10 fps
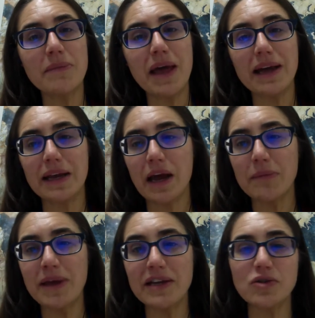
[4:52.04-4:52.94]

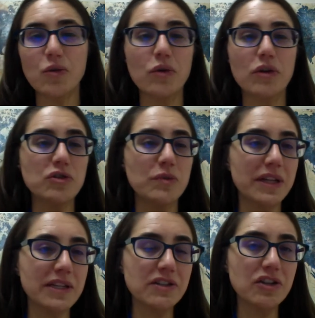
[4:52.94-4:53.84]
economics, or doing
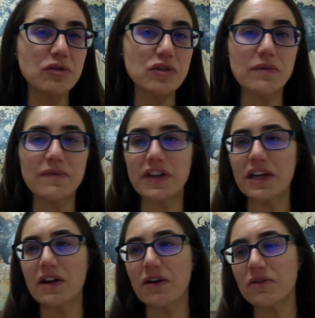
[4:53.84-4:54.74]
lots of YouTube
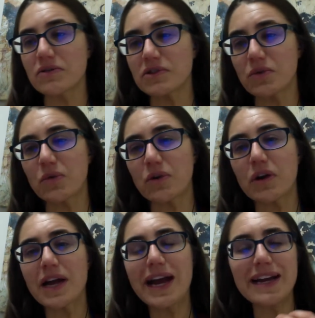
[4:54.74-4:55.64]
videos,
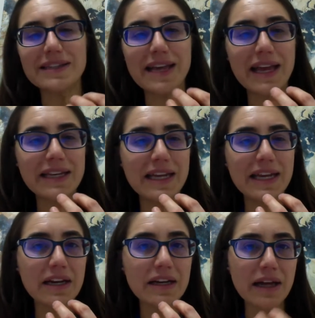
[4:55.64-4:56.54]
or
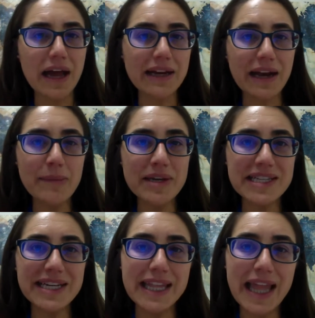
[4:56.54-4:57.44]
attending an economics
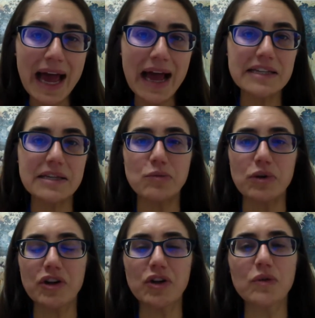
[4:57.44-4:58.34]
class
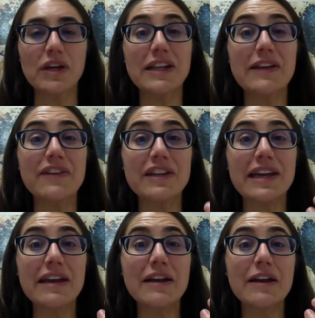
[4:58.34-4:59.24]
where you can even
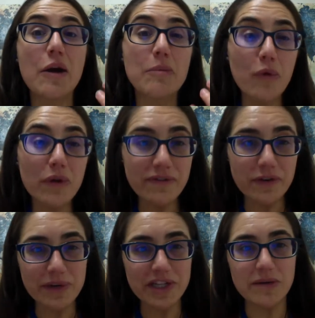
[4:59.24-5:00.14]
get more
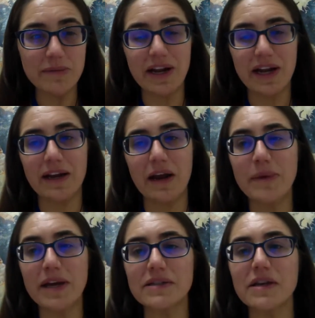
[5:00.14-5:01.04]
information about
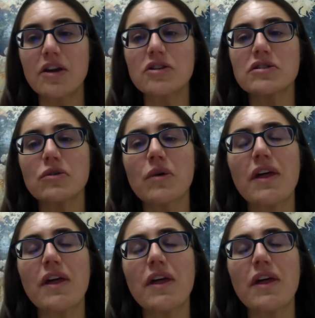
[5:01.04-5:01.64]
economics. So